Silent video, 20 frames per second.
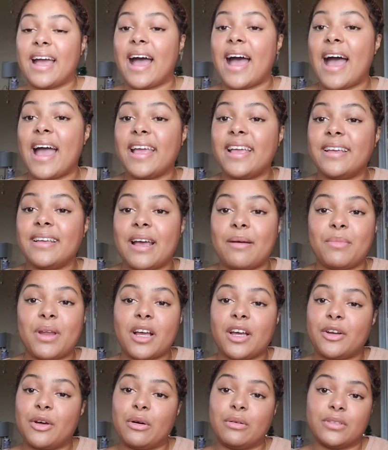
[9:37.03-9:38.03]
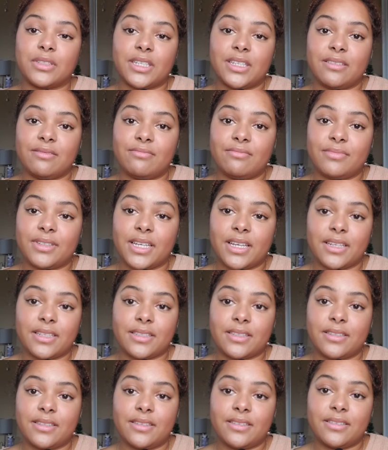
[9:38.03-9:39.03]
yeah, I'm not gonna hold it
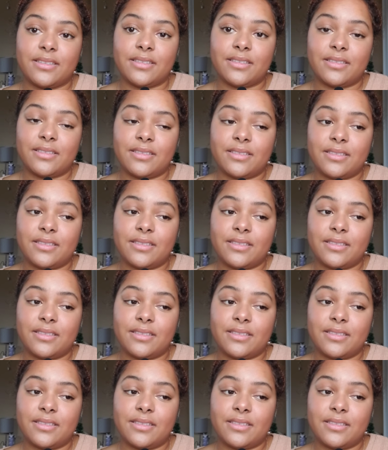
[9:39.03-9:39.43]
because